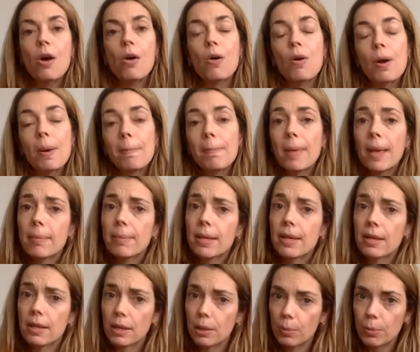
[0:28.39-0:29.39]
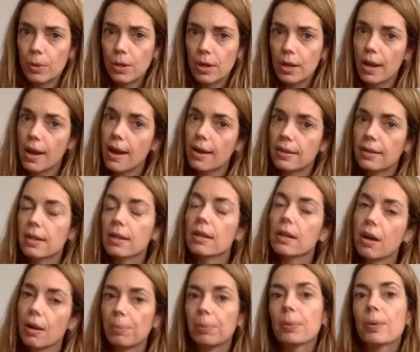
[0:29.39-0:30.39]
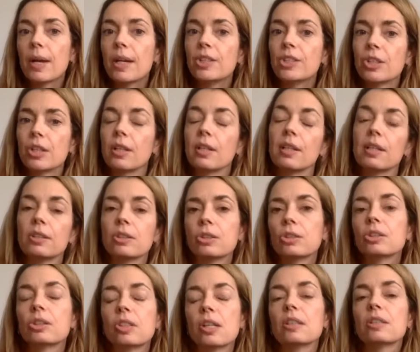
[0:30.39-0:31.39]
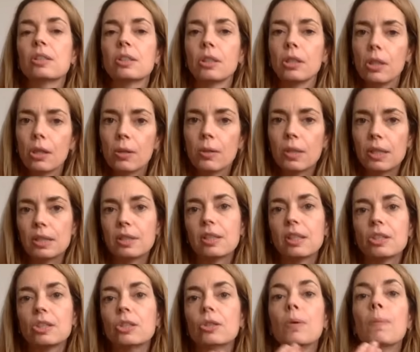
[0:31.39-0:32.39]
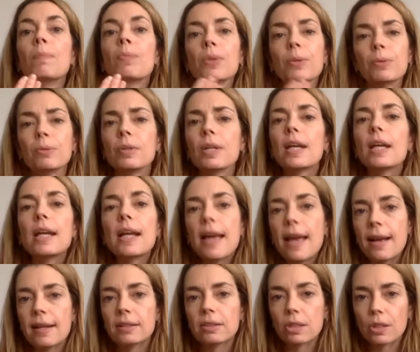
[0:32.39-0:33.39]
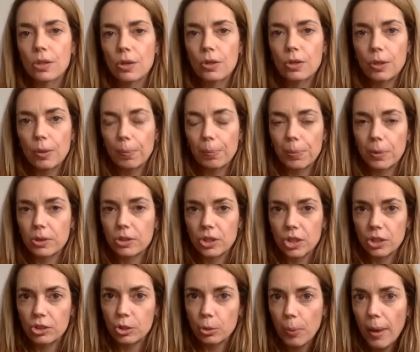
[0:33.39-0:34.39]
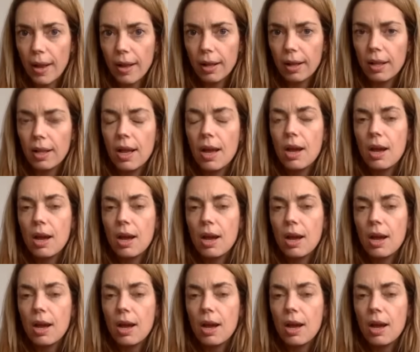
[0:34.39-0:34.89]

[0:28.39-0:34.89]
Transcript: or maybe you work at a corporation and success to you is that you really end all your projects well.